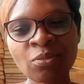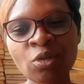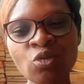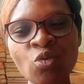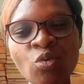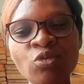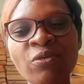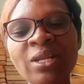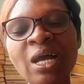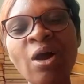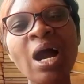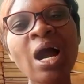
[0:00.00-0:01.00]
So you want to find
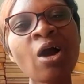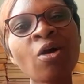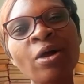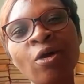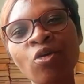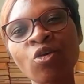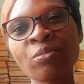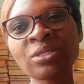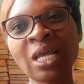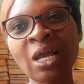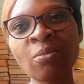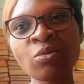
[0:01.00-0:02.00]
out how
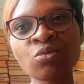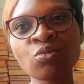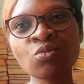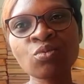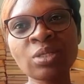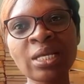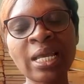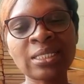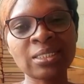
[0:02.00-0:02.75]
economists are able to get